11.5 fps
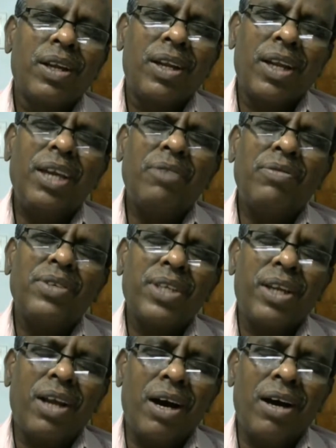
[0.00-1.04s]
life is
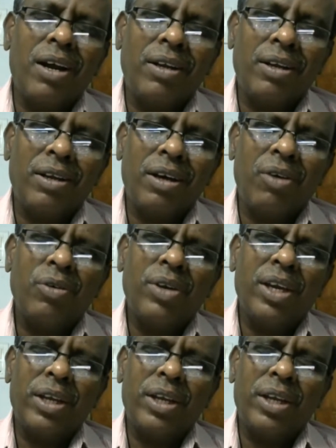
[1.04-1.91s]
an art. How can